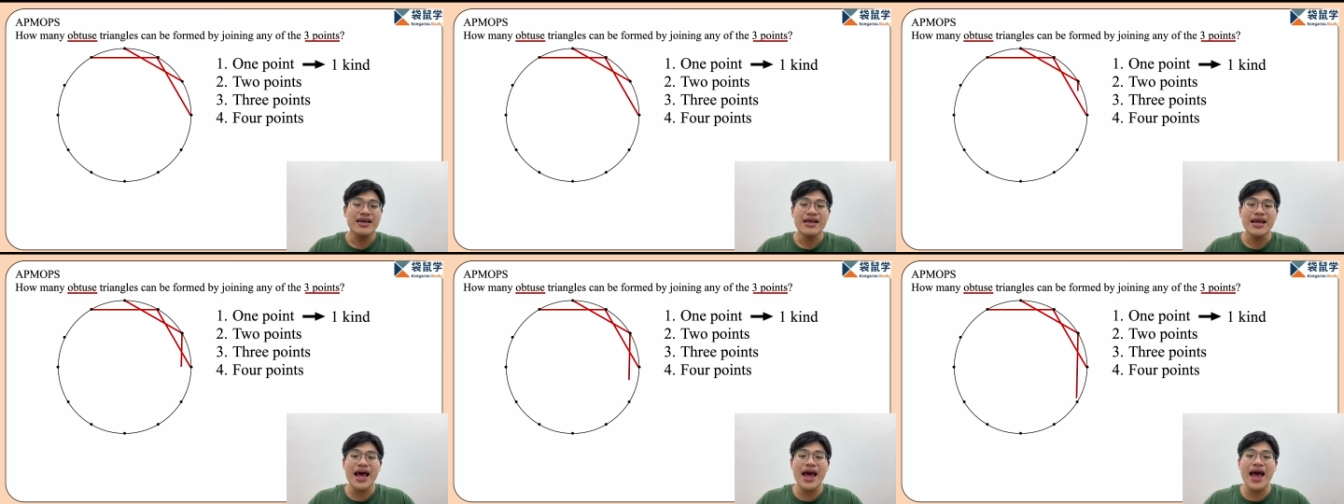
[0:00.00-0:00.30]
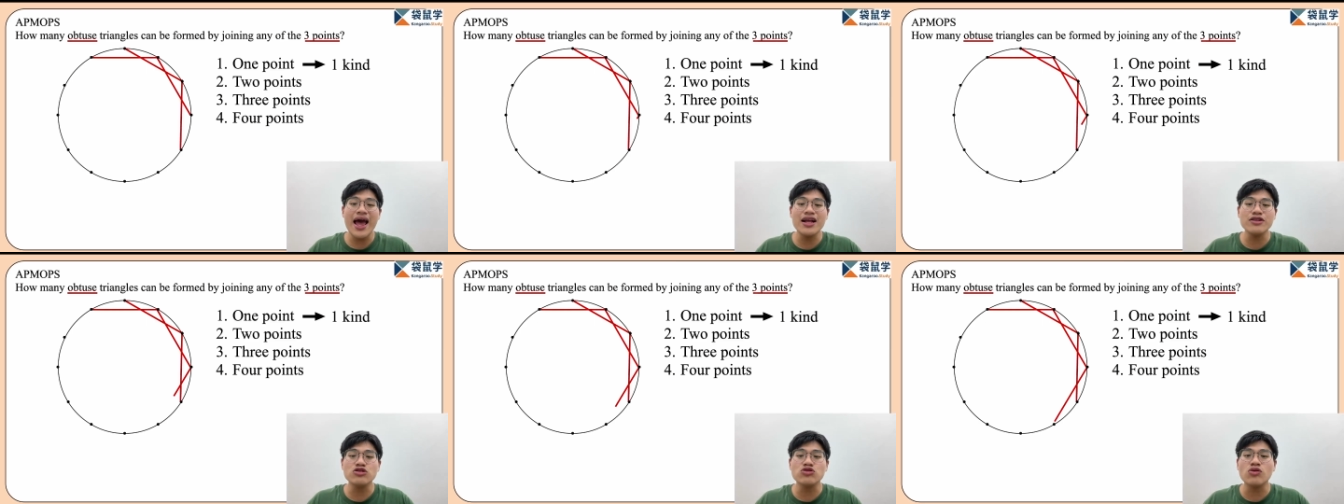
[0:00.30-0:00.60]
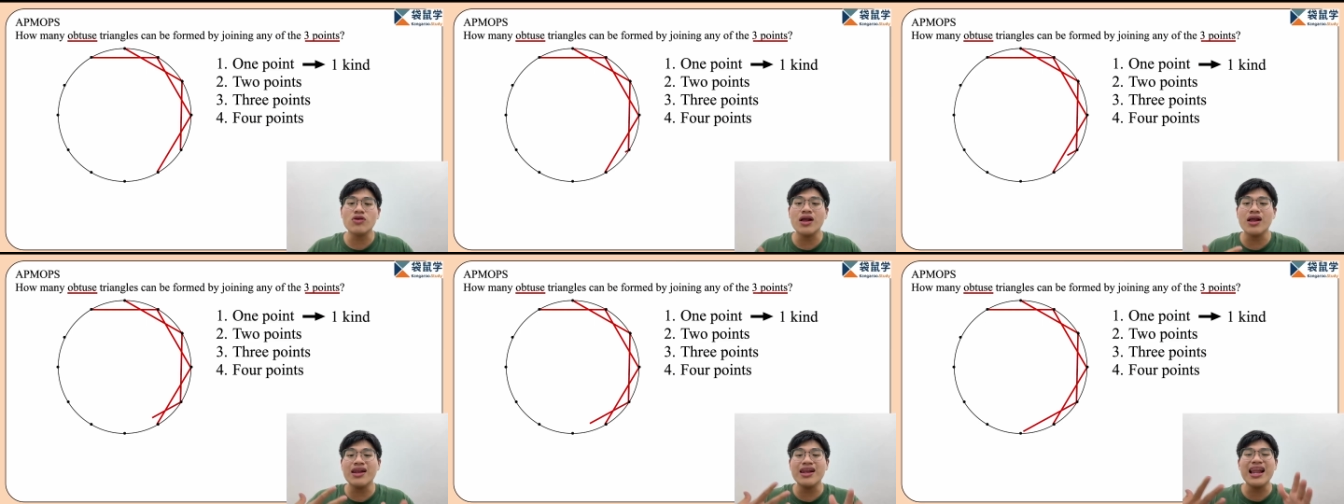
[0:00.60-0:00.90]
and
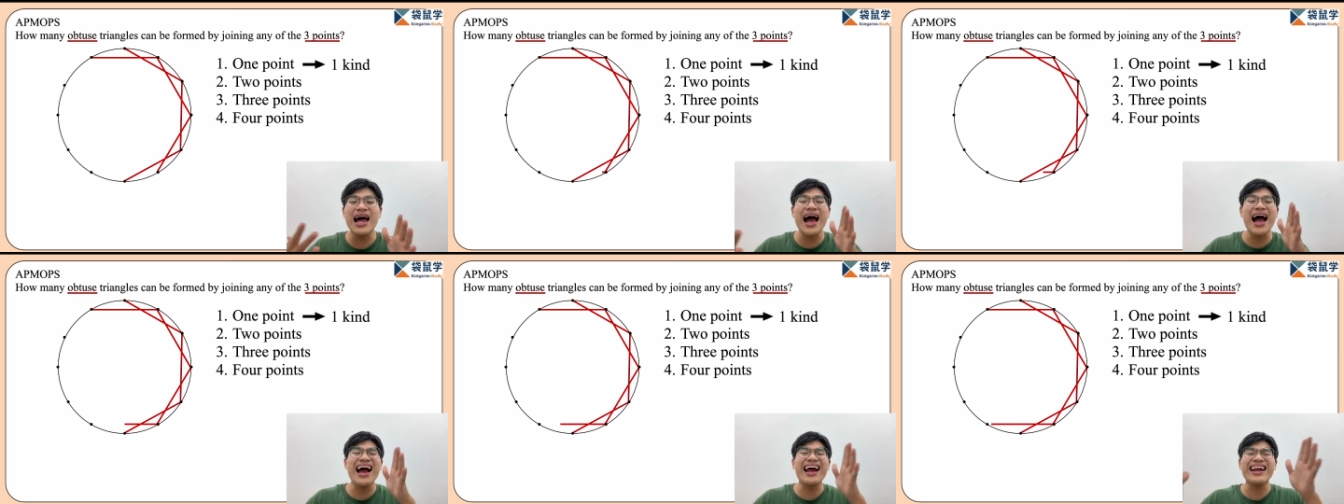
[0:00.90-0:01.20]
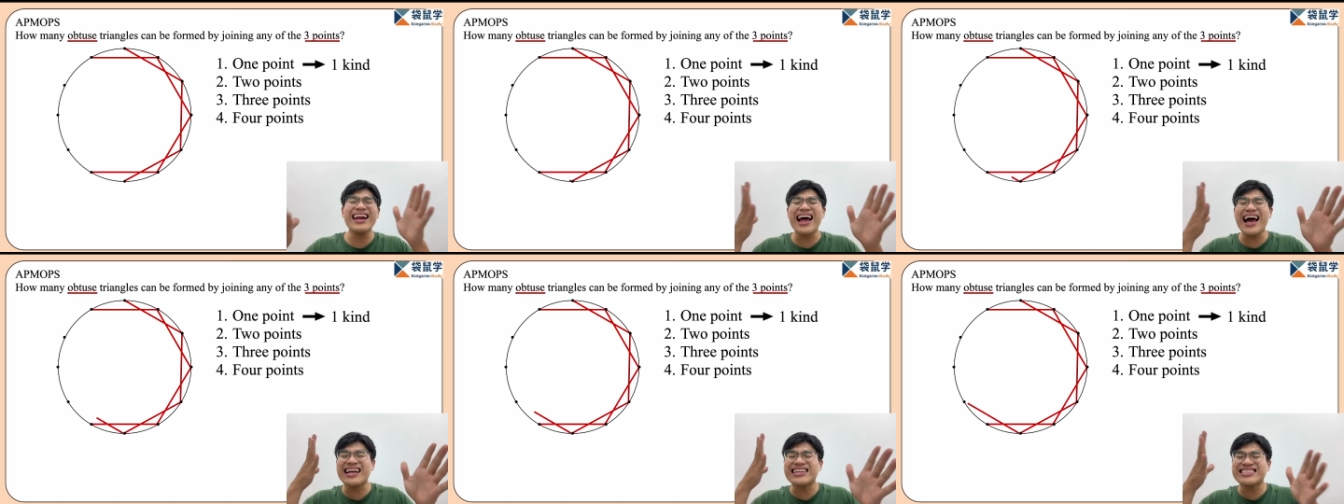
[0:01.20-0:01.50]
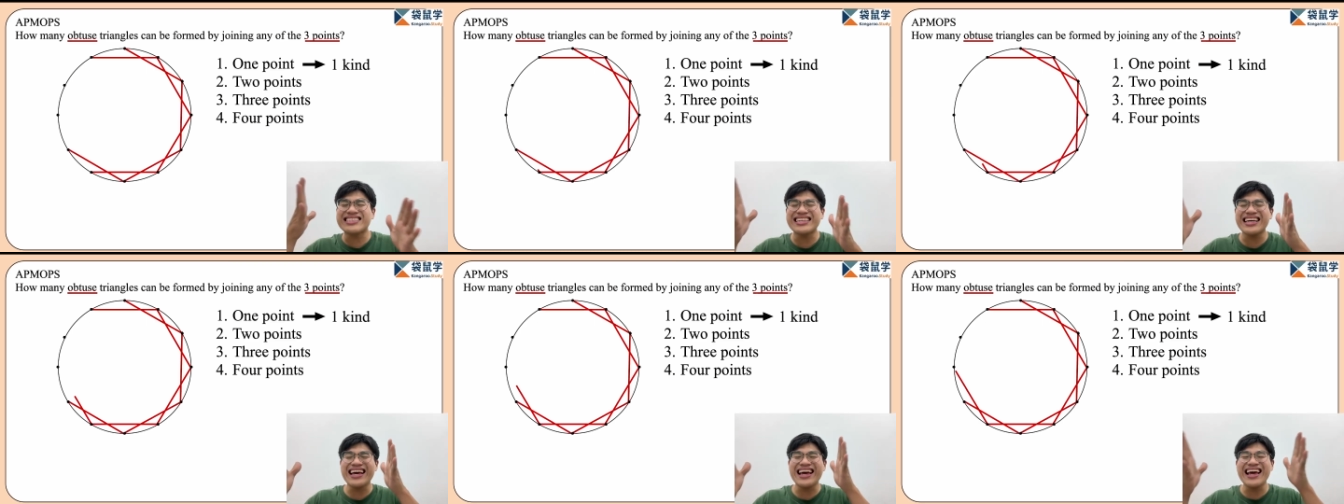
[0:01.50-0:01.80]
draw a line
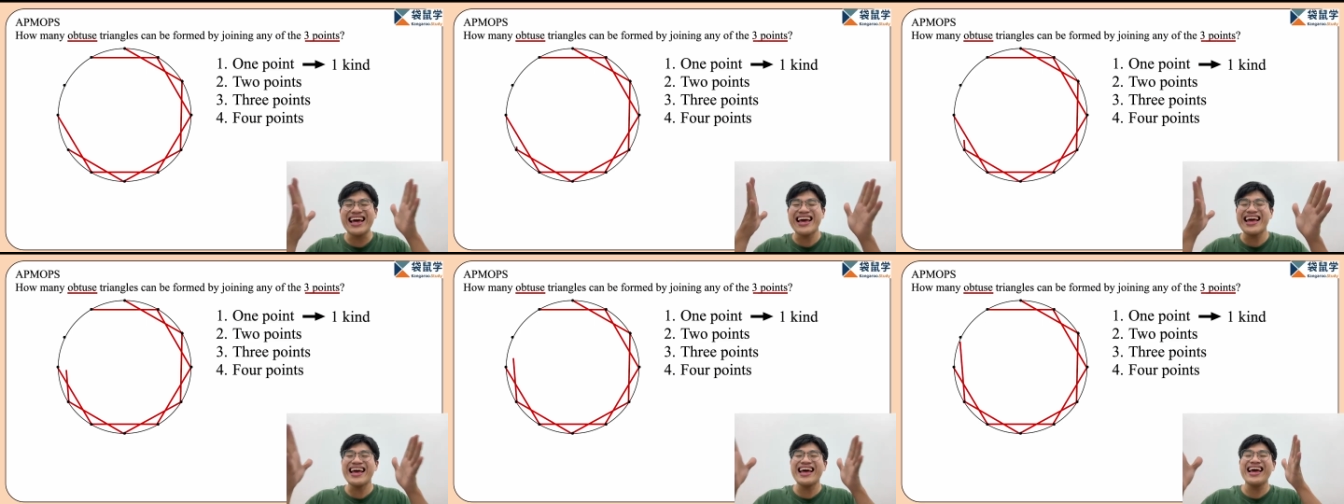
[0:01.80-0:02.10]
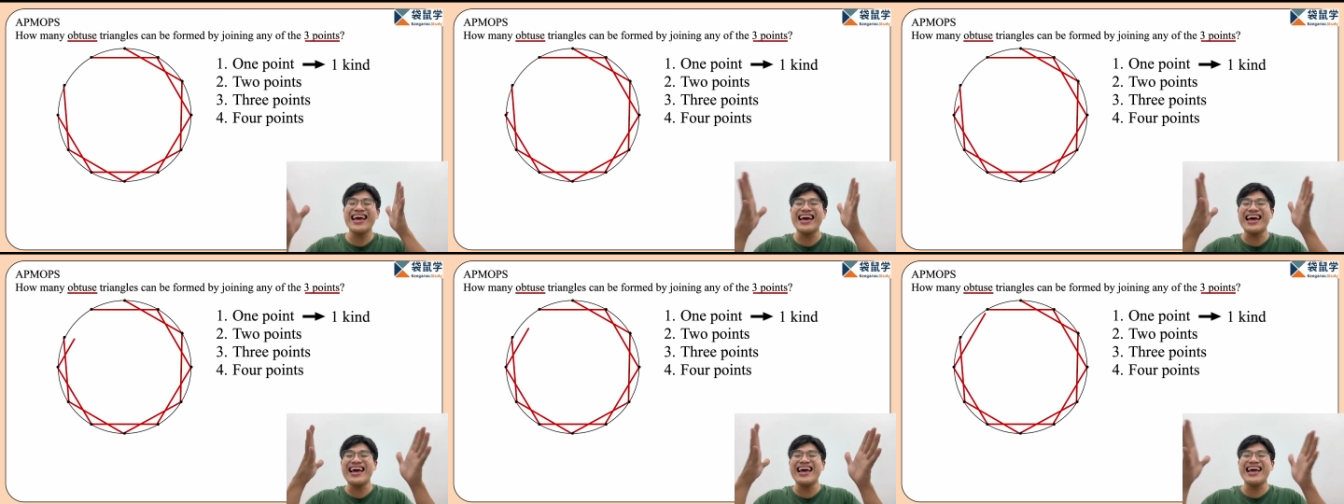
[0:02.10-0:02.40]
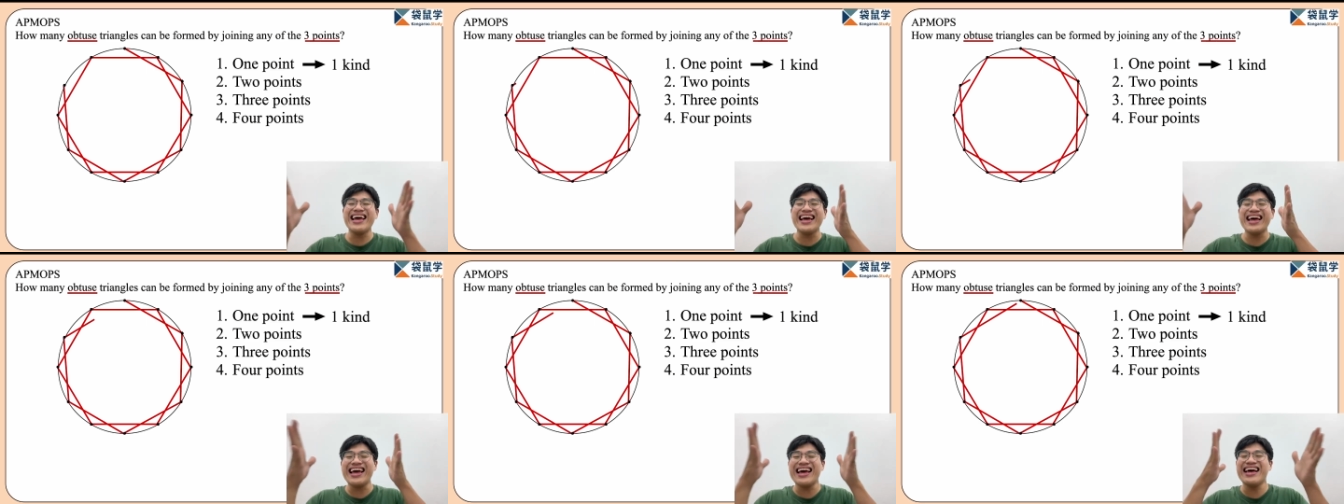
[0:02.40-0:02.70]
like
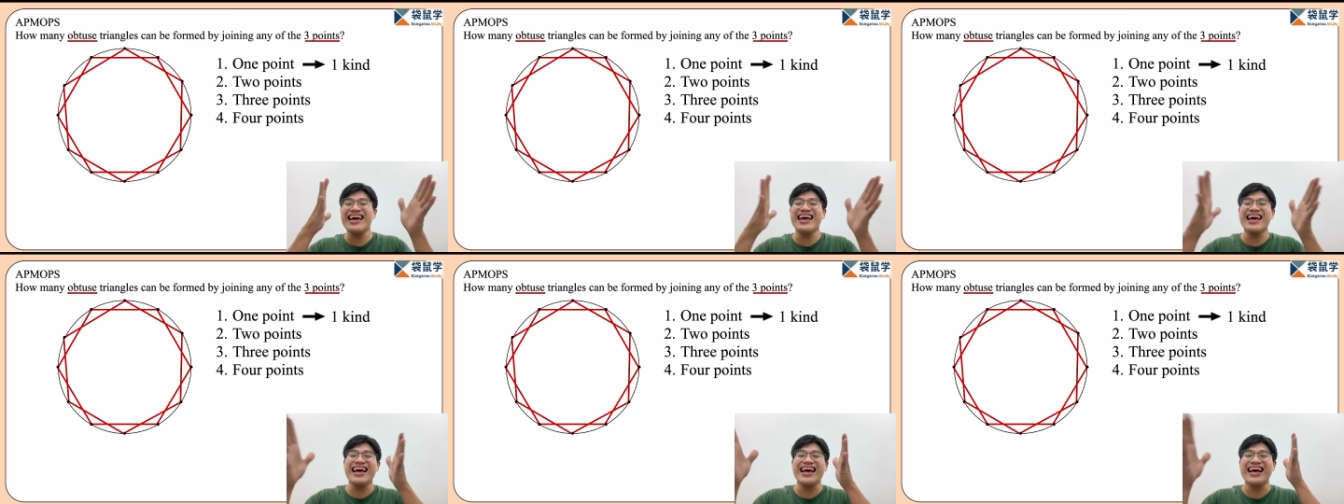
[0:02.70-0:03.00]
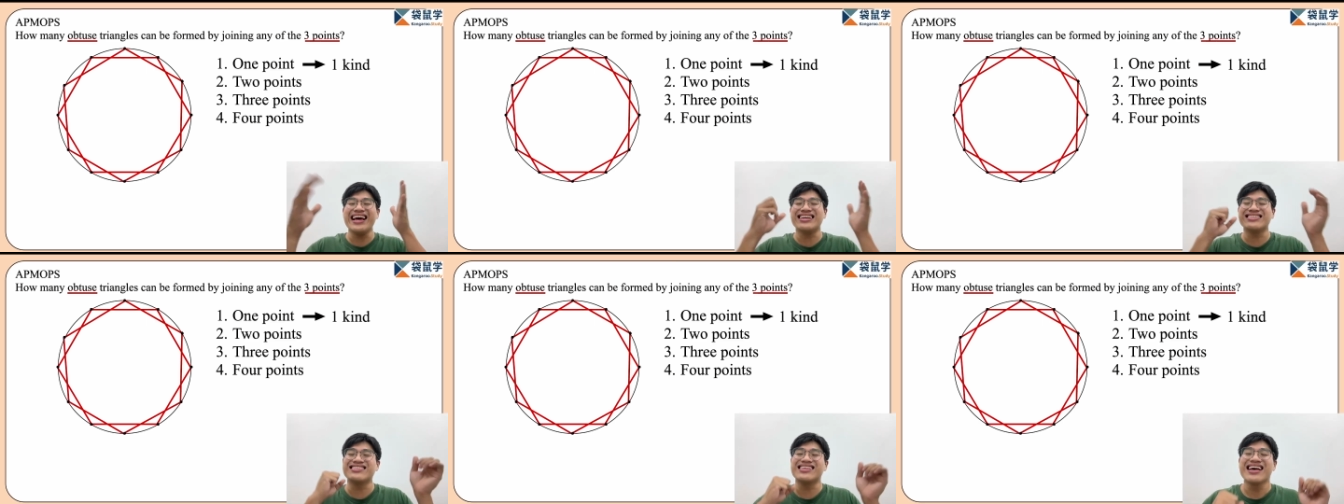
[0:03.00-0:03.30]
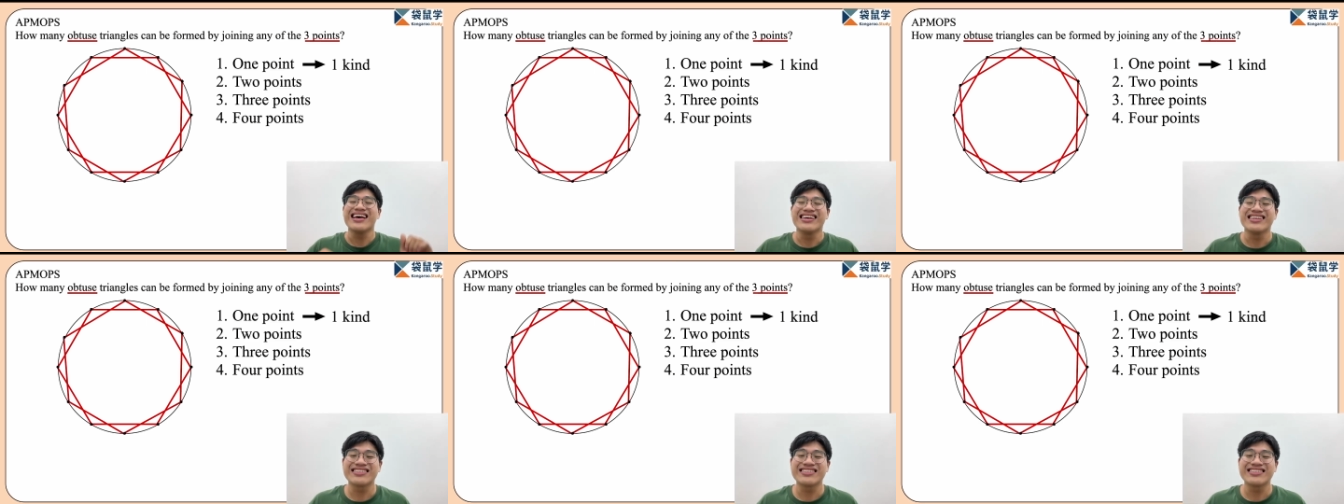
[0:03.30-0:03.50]
this.